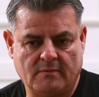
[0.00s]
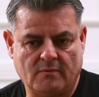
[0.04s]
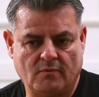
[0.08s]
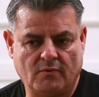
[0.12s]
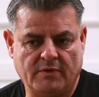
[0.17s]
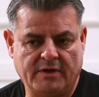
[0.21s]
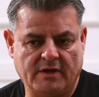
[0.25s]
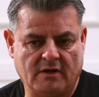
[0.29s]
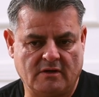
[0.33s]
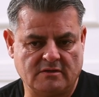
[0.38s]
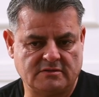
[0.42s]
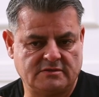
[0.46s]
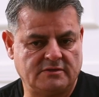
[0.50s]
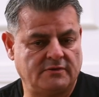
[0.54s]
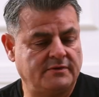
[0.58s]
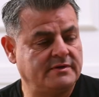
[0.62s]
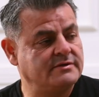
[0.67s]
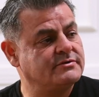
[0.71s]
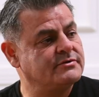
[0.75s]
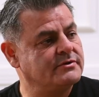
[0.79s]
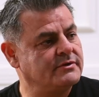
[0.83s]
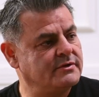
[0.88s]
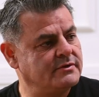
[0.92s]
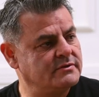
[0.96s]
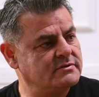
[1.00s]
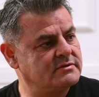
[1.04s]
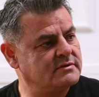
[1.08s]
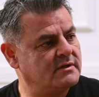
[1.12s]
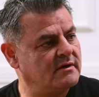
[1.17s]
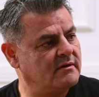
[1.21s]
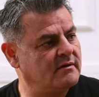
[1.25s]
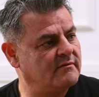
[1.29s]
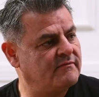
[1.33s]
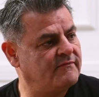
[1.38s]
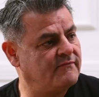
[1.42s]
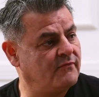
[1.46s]
We also introduced
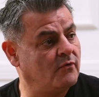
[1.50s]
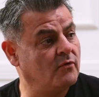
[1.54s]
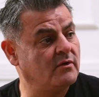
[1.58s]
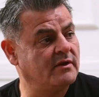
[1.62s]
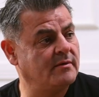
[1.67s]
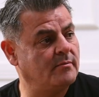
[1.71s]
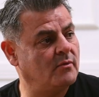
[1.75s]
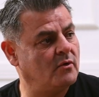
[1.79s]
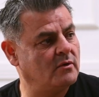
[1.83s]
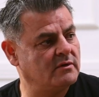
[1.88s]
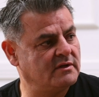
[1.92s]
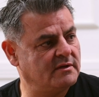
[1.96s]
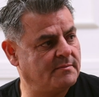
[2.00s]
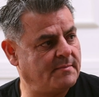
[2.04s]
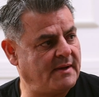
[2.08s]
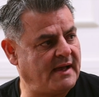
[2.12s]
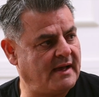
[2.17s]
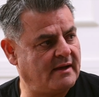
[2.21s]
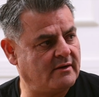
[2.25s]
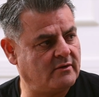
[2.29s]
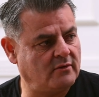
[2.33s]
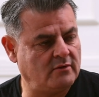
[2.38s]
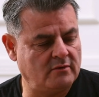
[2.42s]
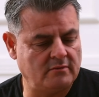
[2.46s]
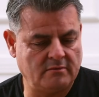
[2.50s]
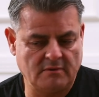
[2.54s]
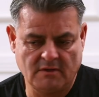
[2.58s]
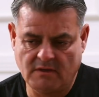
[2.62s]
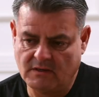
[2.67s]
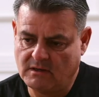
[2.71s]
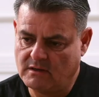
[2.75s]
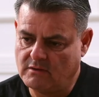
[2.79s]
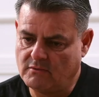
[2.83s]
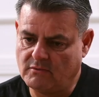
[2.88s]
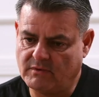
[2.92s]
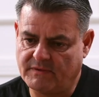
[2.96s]
a fully molded paddle
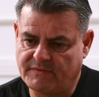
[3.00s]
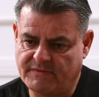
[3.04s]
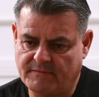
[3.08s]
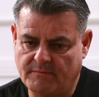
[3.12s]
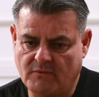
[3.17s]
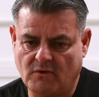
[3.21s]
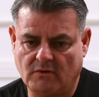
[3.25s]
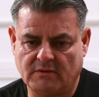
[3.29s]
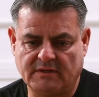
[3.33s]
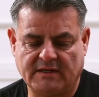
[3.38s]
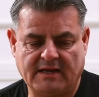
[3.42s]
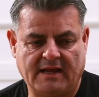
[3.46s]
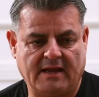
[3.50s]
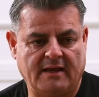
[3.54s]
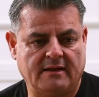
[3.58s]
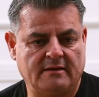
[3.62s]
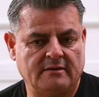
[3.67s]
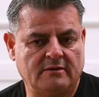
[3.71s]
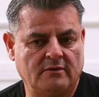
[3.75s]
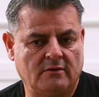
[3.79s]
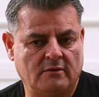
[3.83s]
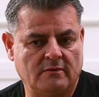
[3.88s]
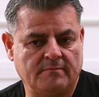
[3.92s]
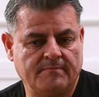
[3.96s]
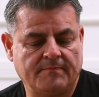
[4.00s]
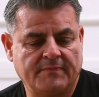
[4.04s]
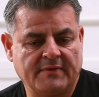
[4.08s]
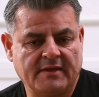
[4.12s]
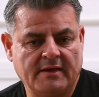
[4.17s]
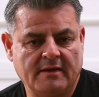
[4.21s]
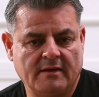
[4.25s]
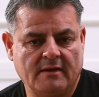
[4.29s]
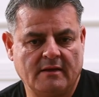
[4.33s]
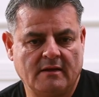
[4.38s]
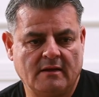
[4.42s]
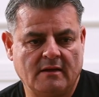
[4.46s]
with a molded handle.
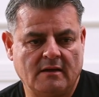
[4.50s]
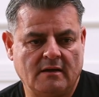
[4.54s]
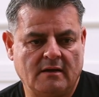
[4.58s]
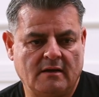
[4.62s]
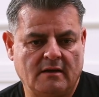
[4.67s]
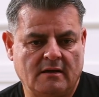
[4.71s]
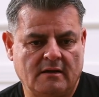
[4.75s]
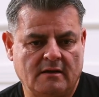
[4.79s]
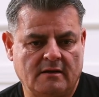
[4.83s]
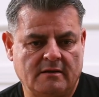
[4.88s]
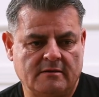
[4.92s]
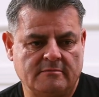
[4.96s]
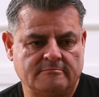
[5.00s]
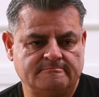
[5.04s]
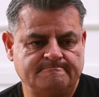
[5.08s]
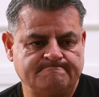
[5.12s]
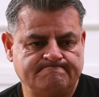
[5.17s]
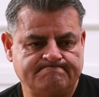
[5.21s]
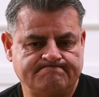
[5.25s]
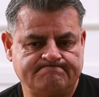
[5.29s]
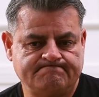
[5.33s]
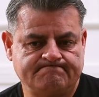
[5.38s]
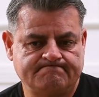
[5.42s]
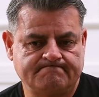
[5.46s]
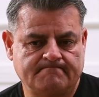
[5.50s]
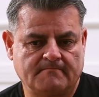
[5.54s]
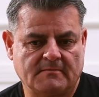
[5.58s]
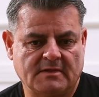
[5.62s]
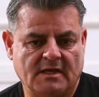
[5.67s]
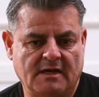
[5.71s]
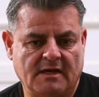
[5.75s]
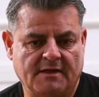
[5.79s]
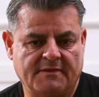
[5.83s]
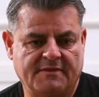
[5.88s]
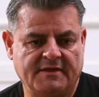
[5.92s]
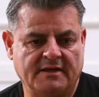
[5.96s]

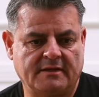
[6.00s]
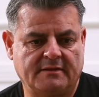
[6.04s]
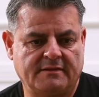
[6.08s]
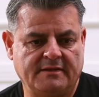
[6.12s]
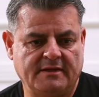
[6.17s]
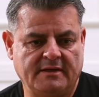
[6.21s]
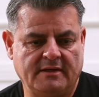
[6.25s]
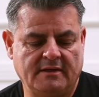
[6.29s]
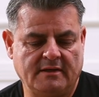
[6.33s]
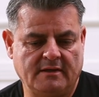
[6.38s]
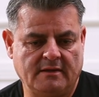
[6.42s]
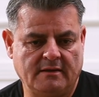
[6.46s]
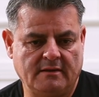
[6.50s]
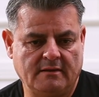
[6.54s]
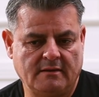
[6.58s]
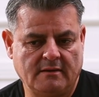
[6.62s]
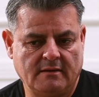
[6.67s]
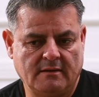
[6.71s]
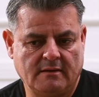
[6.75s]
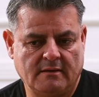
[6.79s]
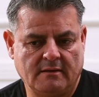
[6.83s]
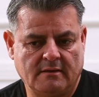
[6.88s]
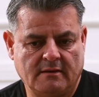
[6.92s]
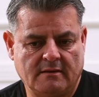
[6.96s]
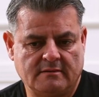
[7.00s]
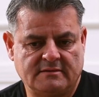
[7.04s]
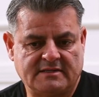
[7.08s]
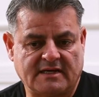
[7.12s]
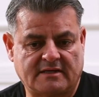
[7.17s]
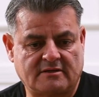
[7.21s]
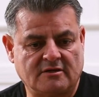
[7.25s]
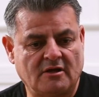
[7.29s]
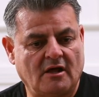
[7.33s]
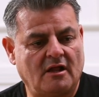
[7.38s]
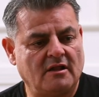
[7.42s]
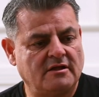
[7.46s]
I think the
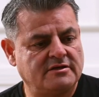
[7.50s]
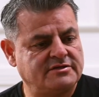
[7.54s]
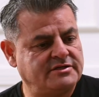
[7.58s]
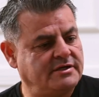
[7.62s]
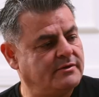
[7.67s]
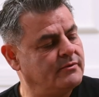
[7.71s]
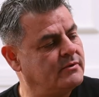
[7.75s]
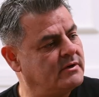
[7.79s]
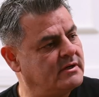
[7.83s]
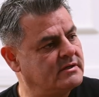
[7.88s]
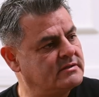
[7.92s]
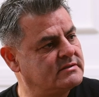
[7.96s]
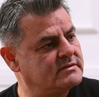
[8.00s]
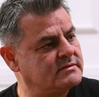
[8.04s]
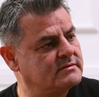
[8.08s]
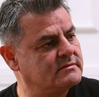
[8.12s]
technology was